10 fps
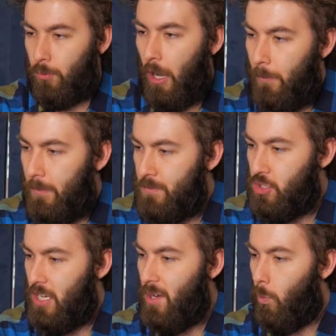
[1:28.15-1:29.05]
problem
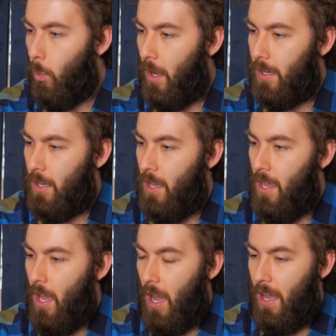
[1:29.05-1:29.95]
sheet one.
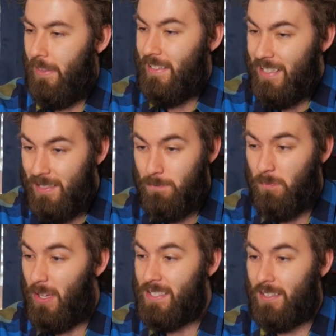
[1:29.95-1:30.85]
This is
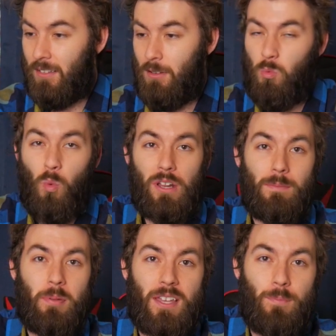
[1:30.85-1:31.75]
basically
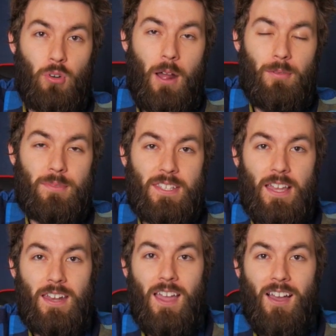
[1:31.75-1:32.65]
one big problem
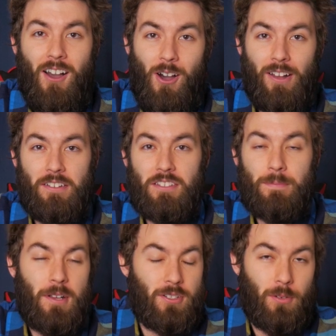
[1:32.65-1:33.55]
set on
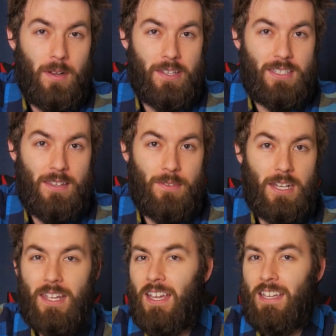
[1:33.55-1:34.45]
special
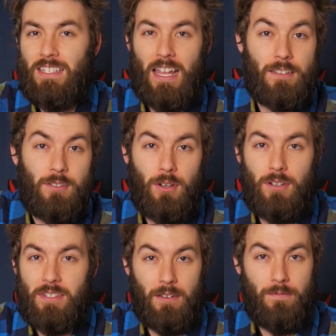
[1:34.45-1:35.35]
relativity,
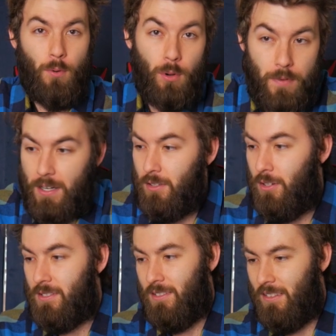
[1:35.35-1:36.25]
tensors, and four
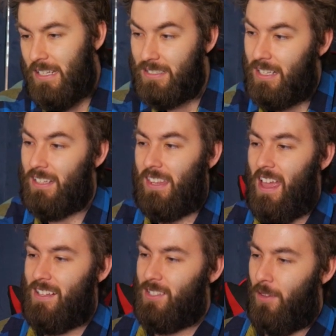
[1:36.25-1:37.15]
vectors, and things like
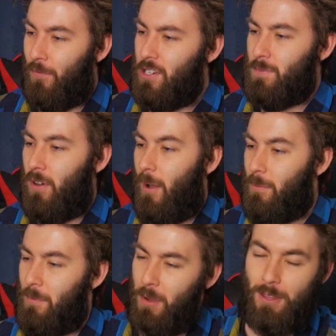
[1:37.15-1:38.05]
that. So the first
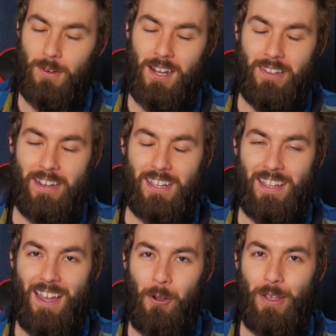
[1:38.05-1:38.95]
problem, by the way, I
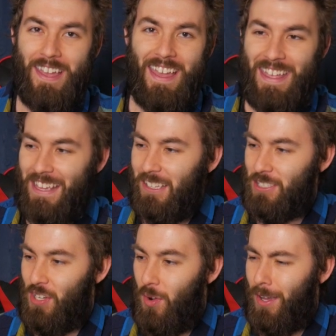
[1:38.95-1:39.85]
like how he
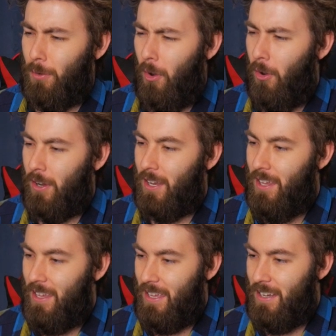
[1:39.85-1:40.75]
lets you know how hard
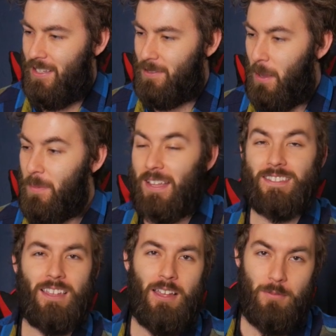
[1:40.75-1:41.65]
it is. Maybe
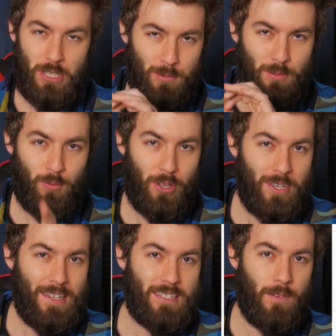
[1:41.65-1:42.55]
that's, this was
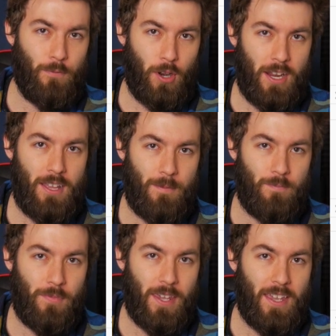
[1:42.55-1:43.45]
really easy for
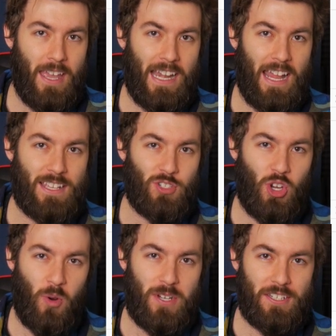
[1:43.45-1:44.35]
him, and it has
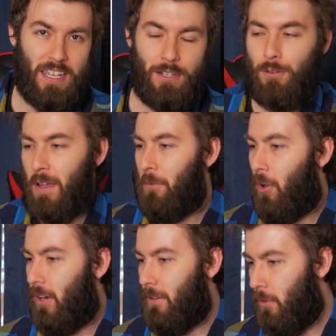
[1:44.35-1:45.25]
no indicator of how
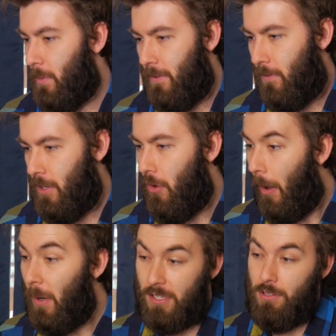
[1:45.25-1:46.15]
hard it will be for you.
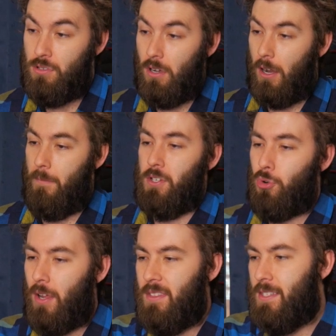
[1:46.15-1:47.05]
I'm not too sure. I haven't
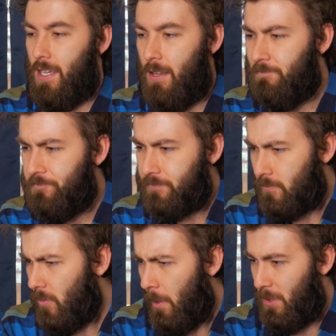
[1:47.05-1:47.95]
tried these yet.
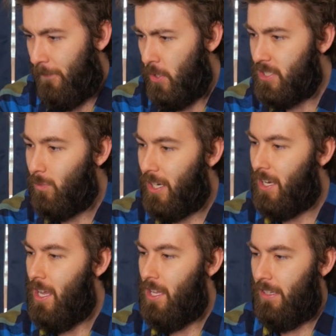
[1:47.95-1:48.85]
The first one,
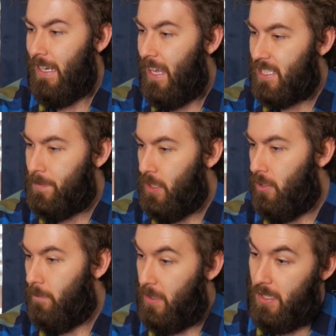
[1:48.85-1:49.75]
let x
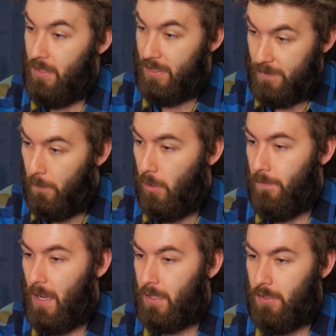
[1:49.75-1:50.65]
mu be this four
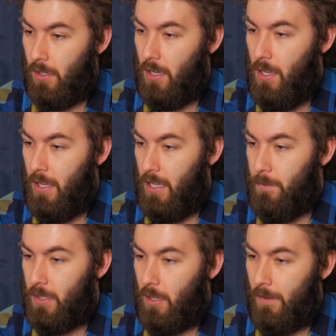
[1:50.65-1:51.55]
vector
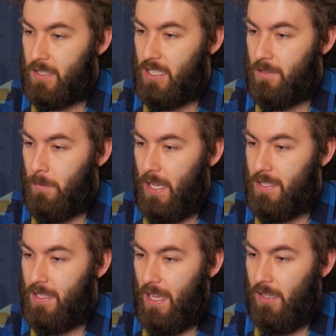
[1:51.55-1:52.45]
in Minkowski
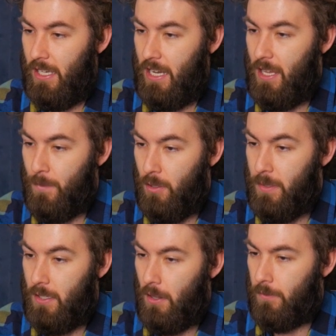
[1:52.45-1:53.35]
space, and let a mu
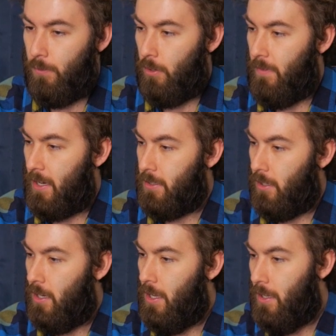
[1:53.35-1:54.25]
be another four
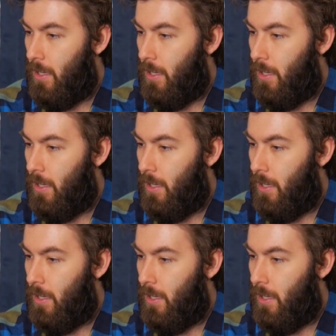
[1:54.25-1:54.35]
vector,